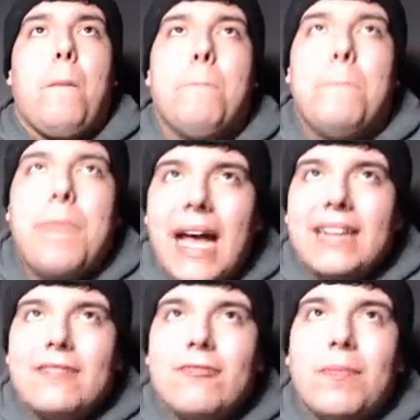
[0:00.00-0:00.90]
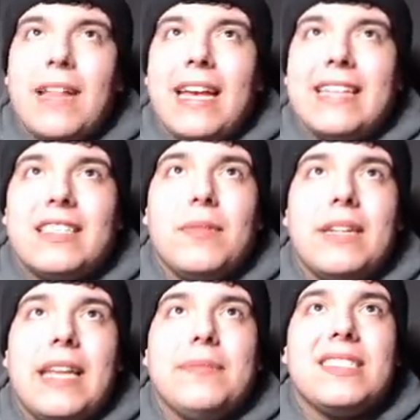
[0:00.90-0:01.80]
But we're playing someone
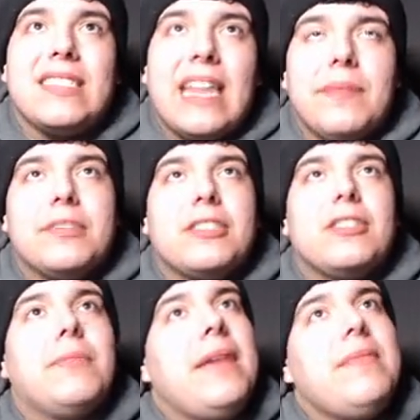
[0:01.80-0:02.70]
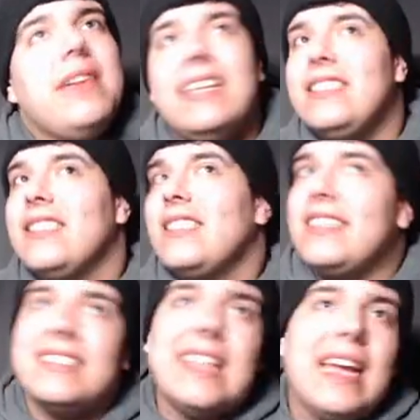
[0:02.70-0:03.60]
named Snipes, so maybe he's just a
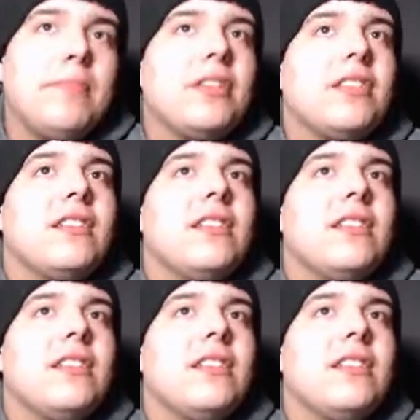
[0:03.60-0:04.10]
sniper.